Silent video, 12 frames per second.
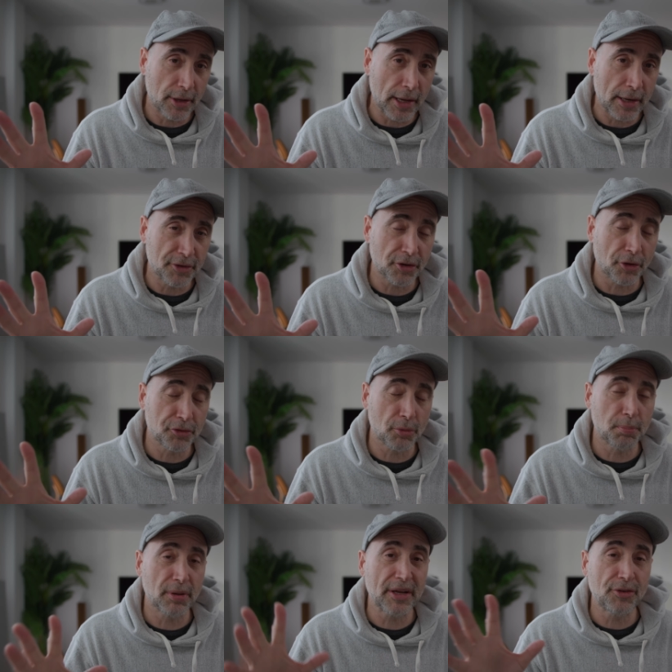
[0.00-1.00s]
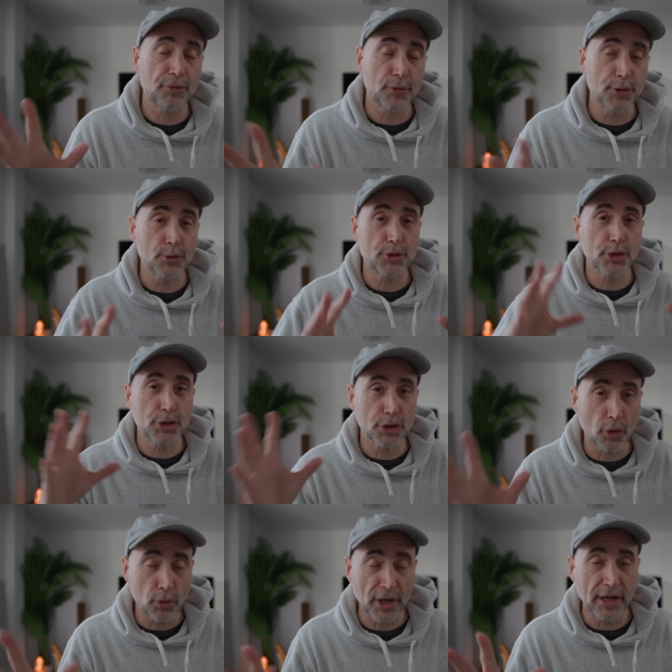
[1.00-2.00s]
and it's also a place for you to
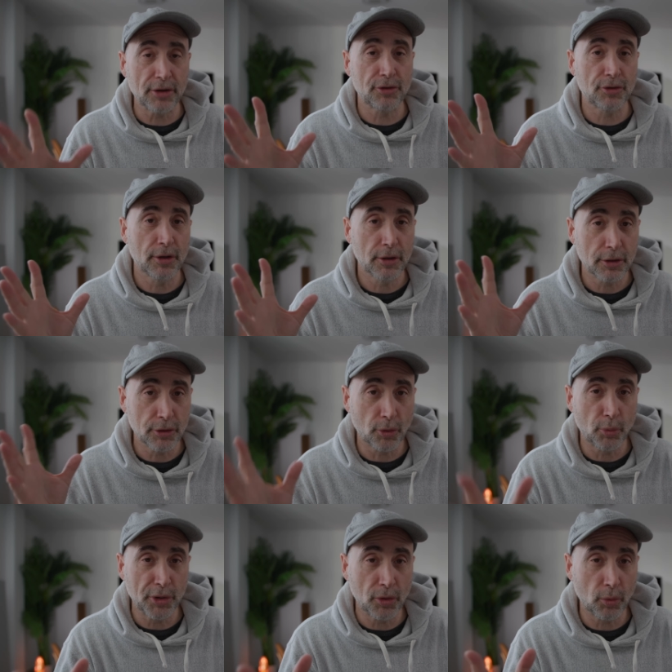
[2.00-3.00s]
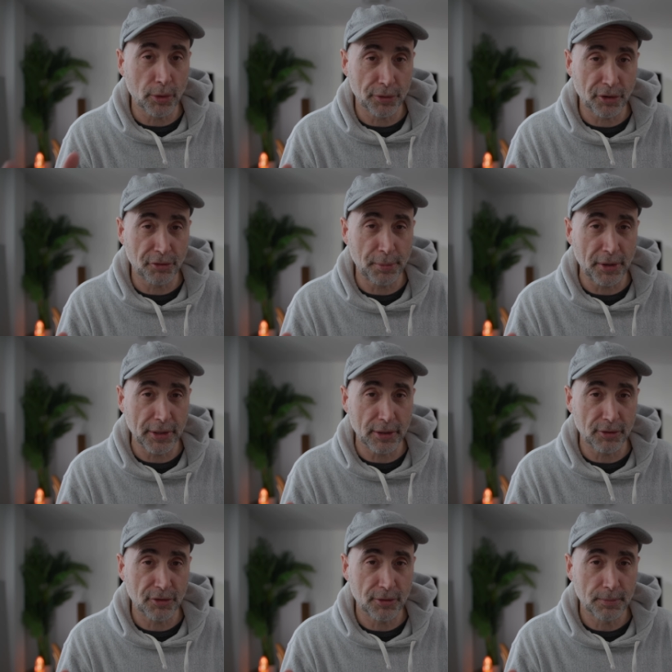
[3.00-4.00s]
showcase your real world
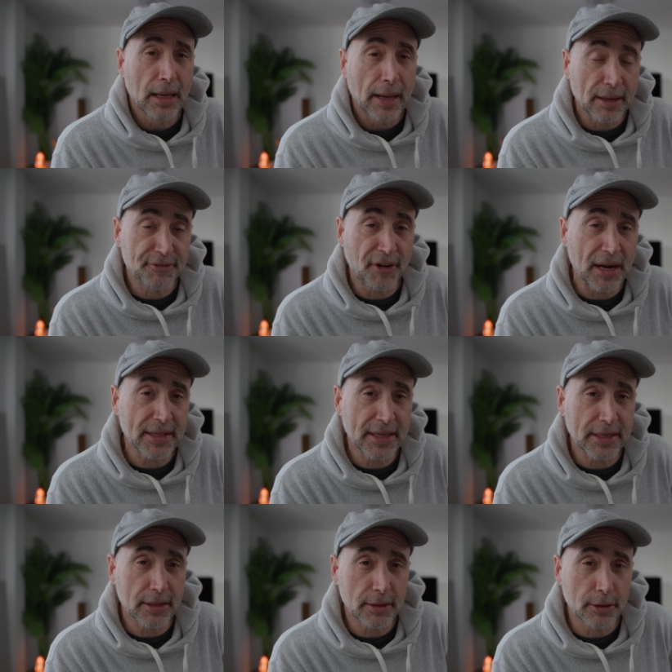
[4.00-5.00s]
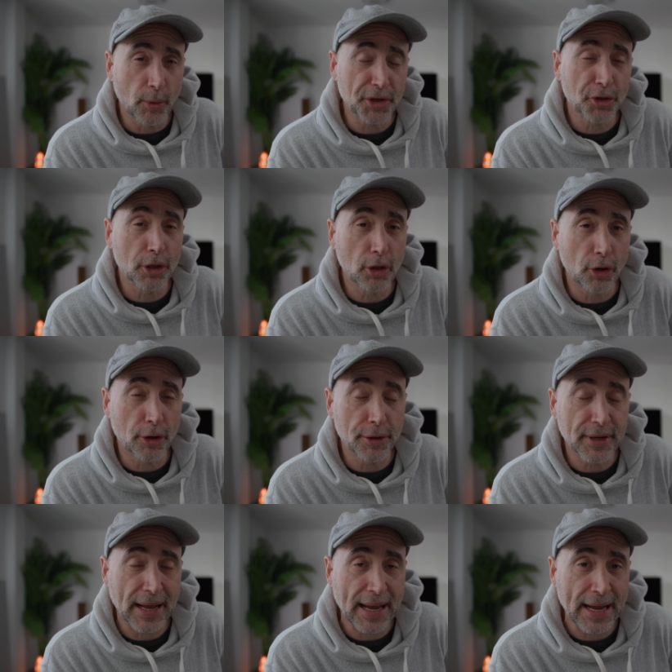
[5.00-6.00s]
experience. And finally, you want to
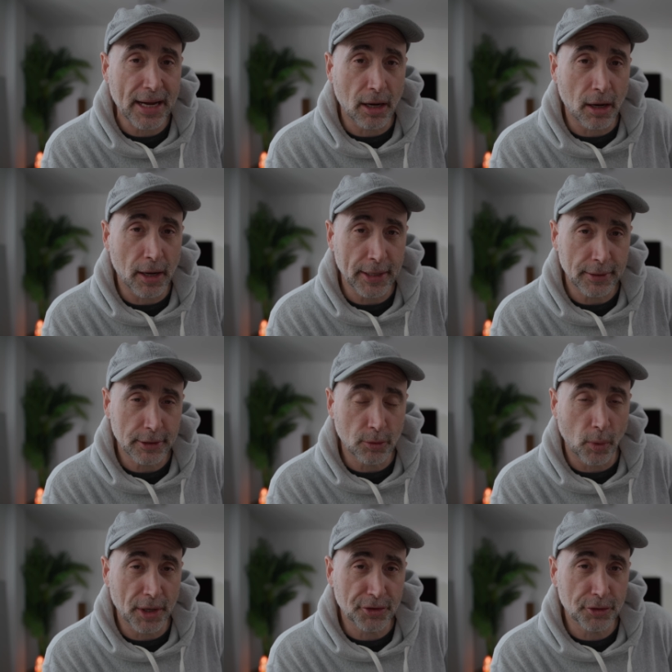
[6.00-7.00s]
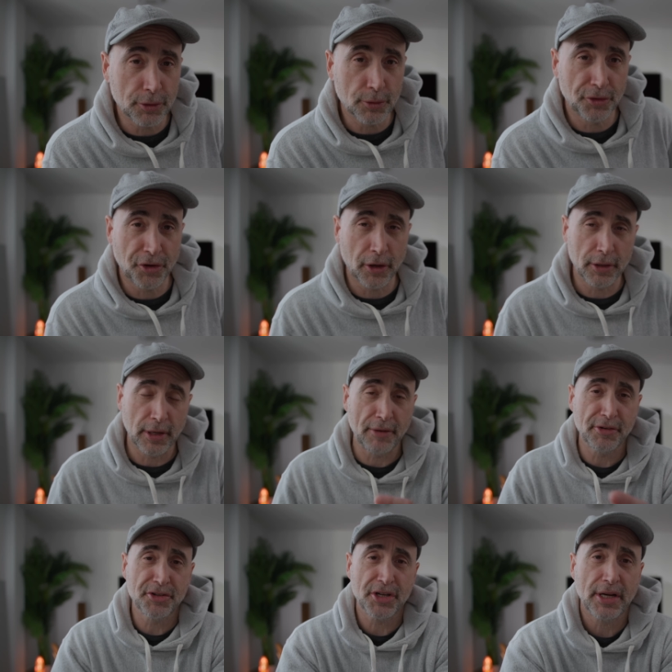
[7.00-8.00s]
learn AI. You want to start
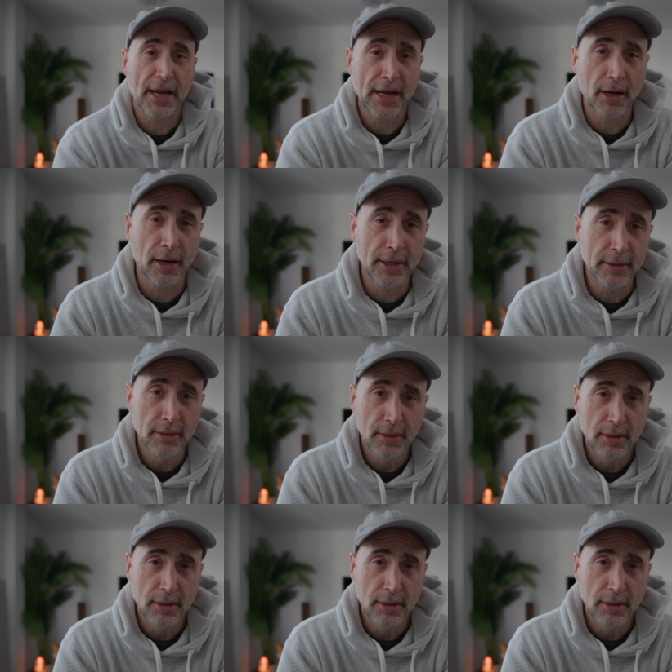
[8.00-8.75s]
leveraging AI